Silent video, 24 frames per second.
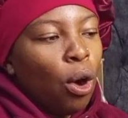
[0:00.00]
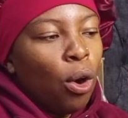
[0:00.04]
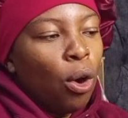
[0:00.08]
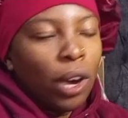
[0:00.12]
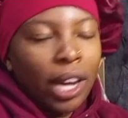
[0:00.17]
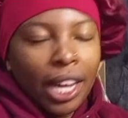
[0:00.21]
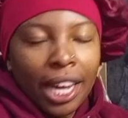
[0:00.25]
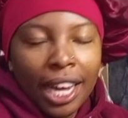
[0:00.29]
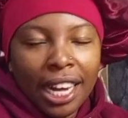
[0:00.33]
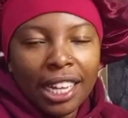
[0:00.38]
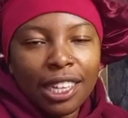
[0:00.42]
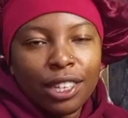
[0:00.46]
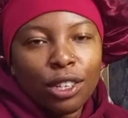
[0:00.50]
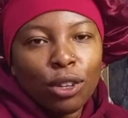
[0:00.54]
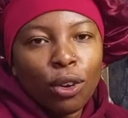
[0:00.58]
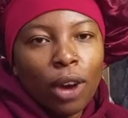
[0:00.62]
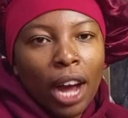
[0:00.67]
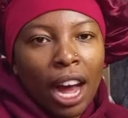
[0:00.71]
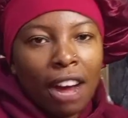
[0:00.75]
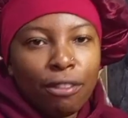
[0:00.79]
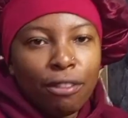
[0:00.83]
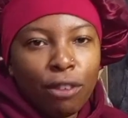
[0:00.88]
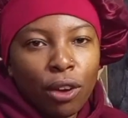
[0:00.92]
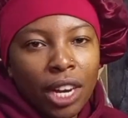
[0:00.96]
Okay guys, so
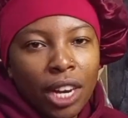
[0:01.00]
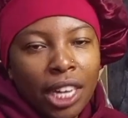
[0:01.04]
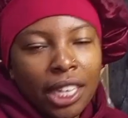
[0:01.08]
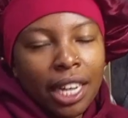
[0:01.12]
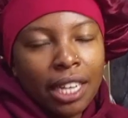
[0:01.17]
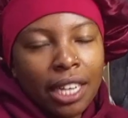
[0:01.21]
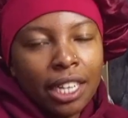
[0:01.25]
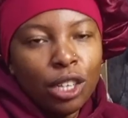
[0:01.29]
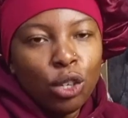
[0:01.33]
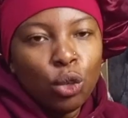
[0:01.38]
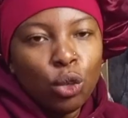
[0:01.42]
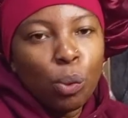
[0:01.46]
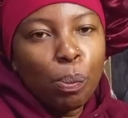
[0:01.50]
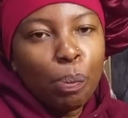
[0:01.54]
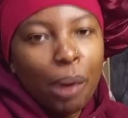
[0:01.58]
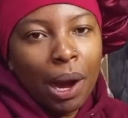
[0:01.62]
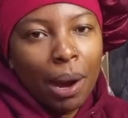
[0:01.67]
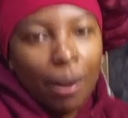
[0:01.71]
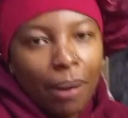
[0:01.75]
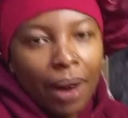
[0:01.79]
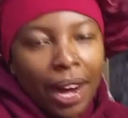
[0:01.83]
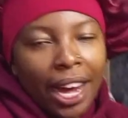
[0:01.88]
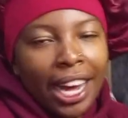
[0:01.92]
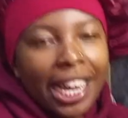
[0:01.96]
I have connected it to
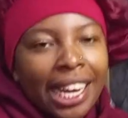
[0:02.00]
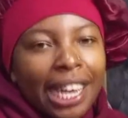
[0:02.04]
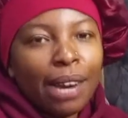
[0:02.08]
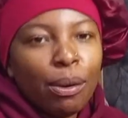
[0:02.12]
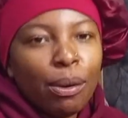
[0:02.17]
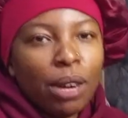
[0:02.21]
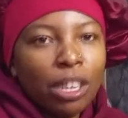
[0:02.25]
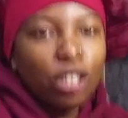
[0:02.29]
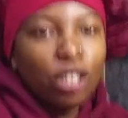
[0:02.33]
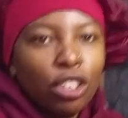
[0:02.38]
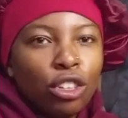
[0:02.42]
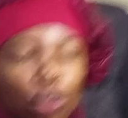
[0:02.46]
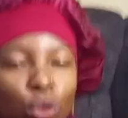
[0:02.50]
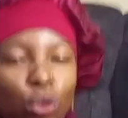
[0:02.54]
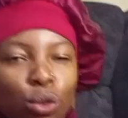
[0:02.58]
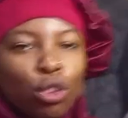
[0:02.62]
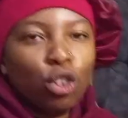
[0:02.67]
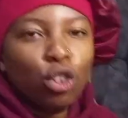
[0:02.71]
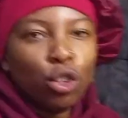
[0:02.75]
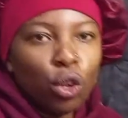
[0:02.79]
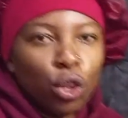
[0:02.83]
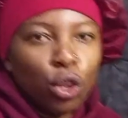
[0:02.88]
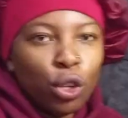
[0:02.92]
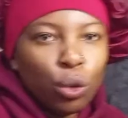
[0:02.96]
power, and I want to
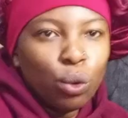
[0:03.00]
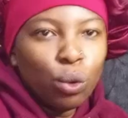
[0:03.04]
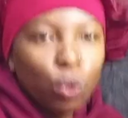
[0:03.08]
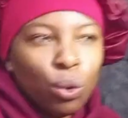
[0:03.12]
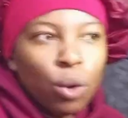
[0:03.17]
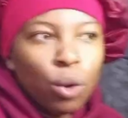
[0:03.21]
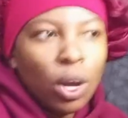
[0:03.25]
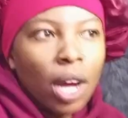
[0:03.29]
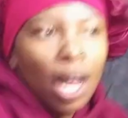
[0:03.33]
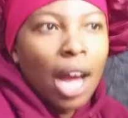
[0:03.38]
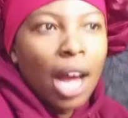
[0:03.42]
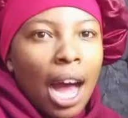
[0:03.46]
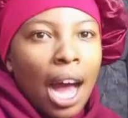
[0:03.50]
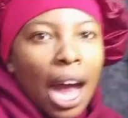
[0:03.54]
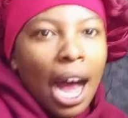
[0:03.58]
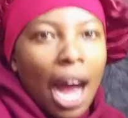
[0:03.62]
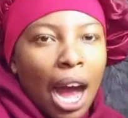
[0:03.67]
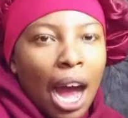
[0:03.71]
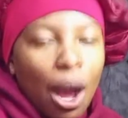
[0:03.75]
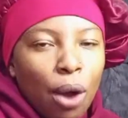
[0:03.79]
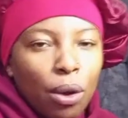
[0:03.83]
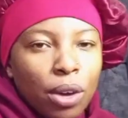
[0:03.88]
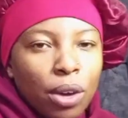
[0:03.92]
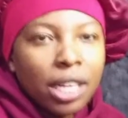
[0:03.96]
show you
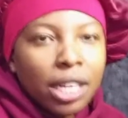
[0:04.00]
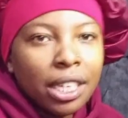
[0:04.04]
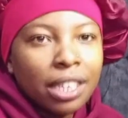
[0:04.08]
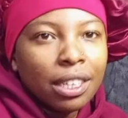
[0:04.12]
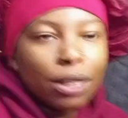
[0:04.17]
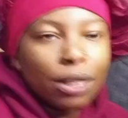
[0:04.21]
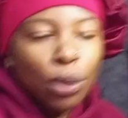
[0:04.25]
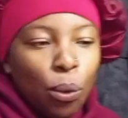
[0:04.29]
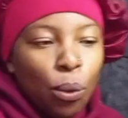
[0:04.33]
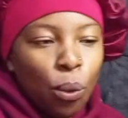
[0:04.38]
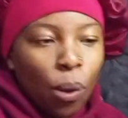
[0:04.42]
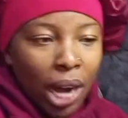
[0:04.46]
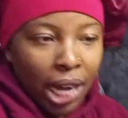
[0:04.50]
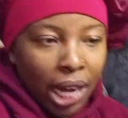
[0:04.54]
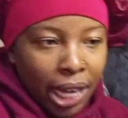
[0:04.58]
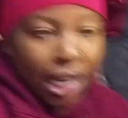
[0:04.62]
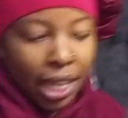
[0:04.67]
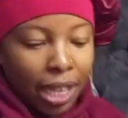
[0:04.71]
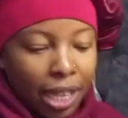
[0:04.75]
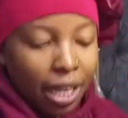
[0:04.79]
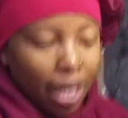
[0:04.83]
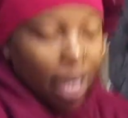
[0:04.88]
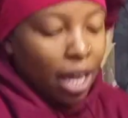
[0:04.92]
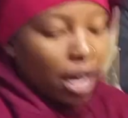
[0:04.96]
how it's
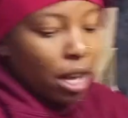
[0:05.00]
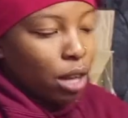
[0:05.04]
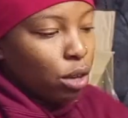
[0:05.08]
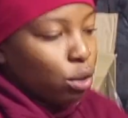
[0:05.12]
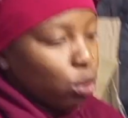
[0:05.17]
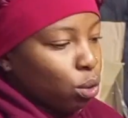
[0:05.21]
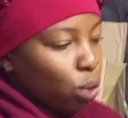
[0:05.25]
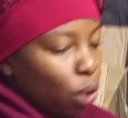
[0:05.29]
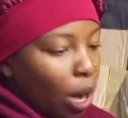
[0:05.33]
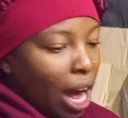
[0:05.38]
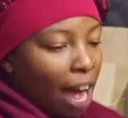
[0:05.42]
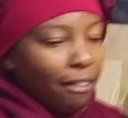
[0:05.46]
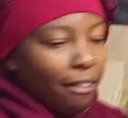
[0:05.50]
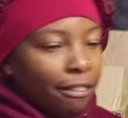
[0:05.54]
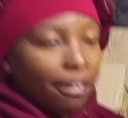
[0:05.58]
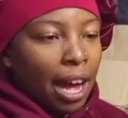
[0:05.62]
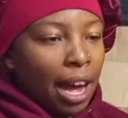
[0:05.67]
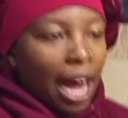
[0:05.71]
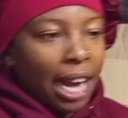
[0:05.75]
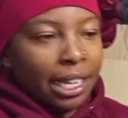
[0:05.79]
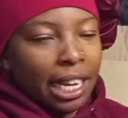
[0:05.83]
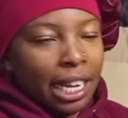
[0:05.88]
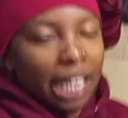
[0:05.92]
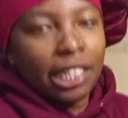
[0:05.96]
working. So I've
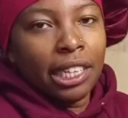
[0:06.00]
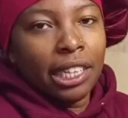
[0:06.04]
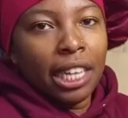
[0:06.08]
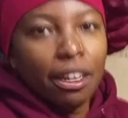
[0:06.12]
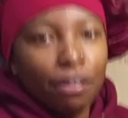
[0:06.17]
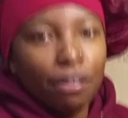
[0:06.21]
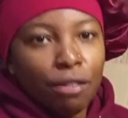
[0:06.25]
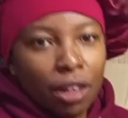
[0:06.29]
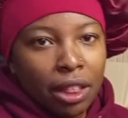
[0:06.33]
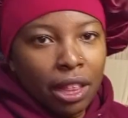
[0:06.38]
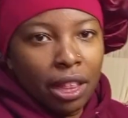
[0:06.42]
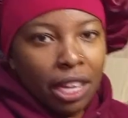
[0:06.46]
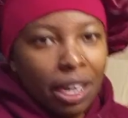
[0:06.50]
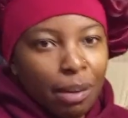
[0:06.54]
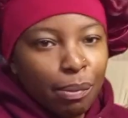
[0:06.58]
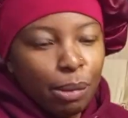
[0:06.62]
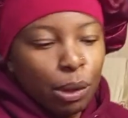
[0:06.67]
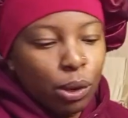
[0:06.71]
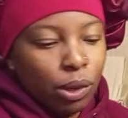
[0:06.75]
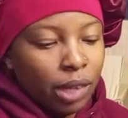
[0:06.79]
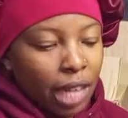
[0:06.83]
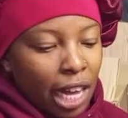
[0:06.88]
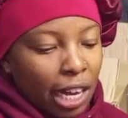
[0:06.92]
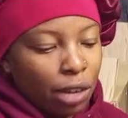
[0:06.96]
attached everything,
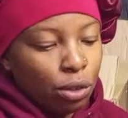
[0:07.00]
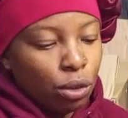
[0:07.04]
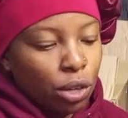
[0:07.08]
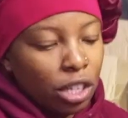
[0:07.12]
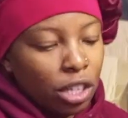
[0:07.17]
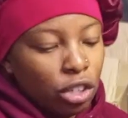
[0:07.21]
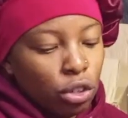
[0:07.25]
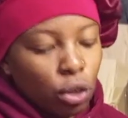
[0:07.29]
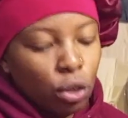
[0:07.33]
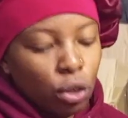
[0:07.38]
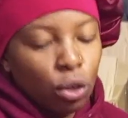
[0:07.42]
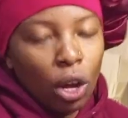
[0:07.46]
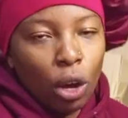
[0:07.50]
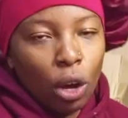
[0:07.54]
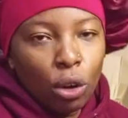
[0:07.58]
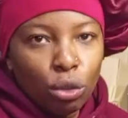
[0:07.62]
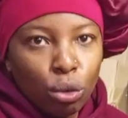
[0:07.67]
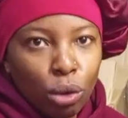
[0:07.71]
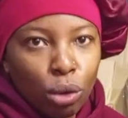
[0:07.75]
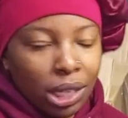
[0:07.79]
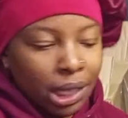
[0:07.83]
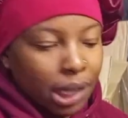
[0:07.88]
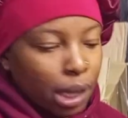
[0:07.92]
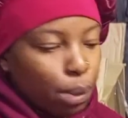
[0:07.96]
because I had already shown you how
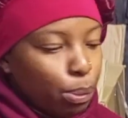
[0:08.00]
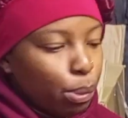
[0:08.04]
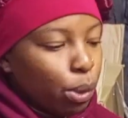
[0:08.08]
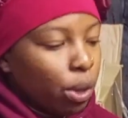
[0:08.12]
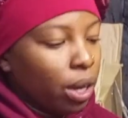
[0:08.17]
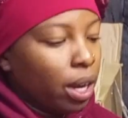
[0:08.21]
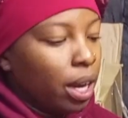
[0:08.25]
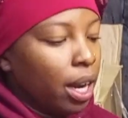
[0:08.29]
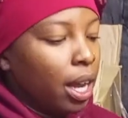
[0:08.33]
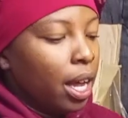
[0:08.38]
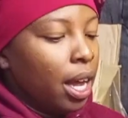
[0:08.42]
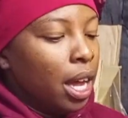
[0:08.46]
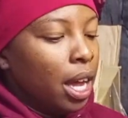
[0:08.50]
to assemble.